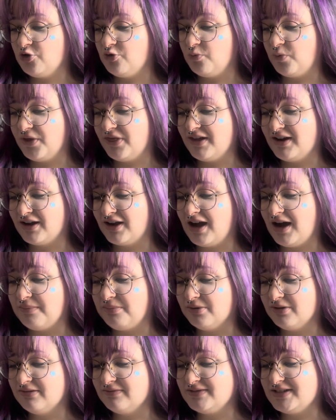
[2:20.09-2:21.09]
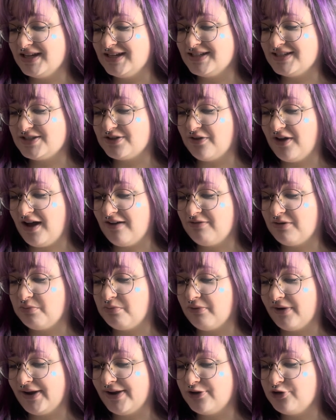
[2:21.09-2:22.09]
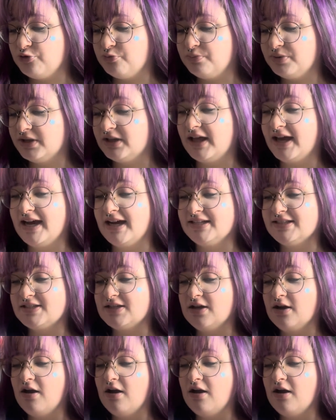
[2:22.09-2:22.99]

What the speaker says: Within a couple of days you'll have a brand new plant.